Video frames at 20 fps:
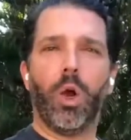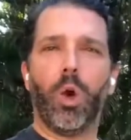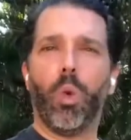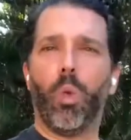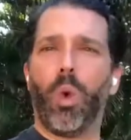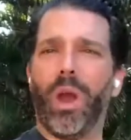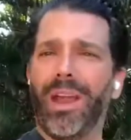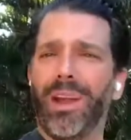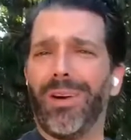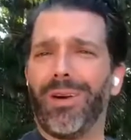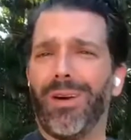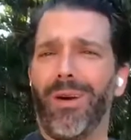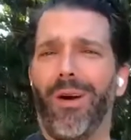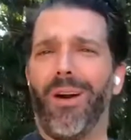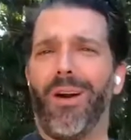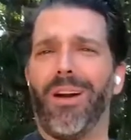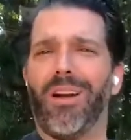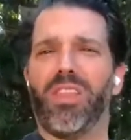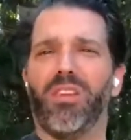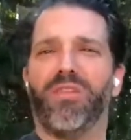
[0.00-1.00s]
Where
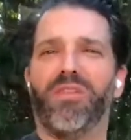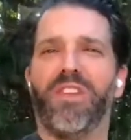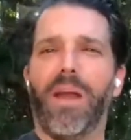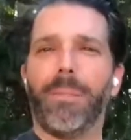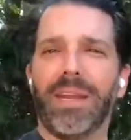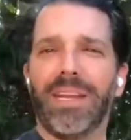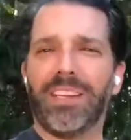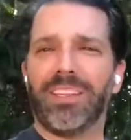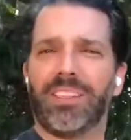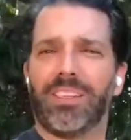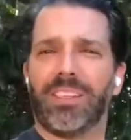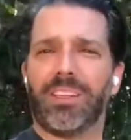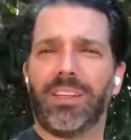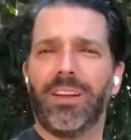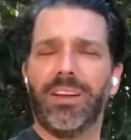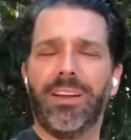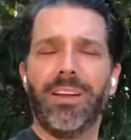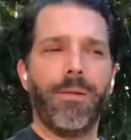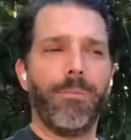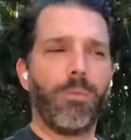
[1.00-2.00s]
are the feminists?
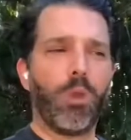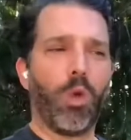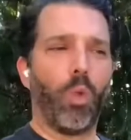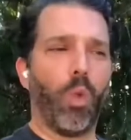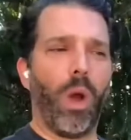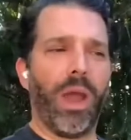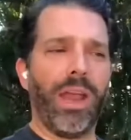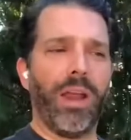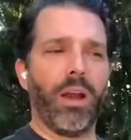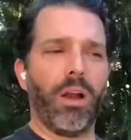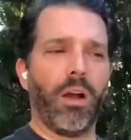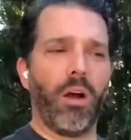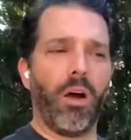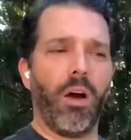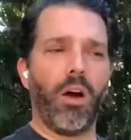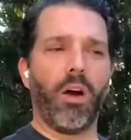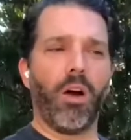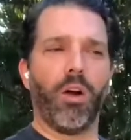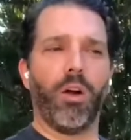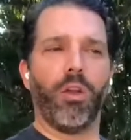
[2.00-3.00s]
Where
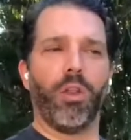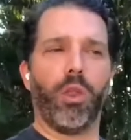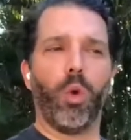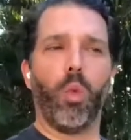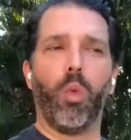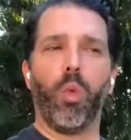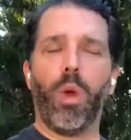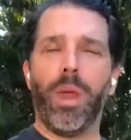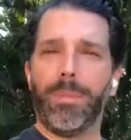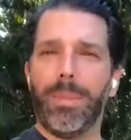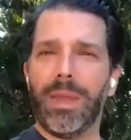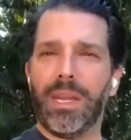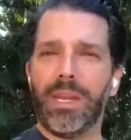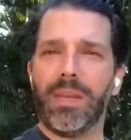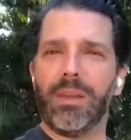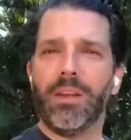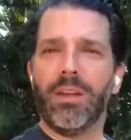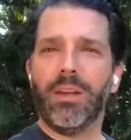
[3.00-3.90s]
are the women